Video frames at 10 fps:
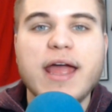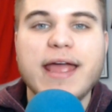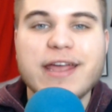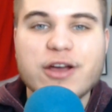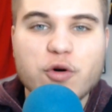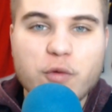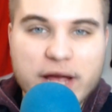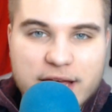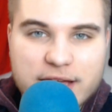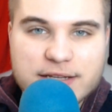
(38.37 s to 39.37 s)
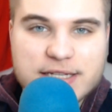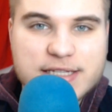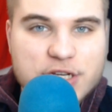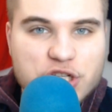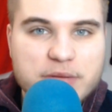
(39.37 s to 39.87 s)
a quick
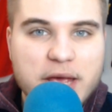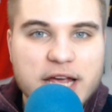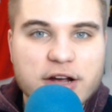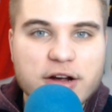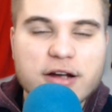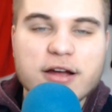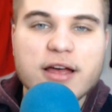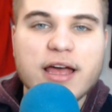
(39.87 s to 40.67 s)
decision maker,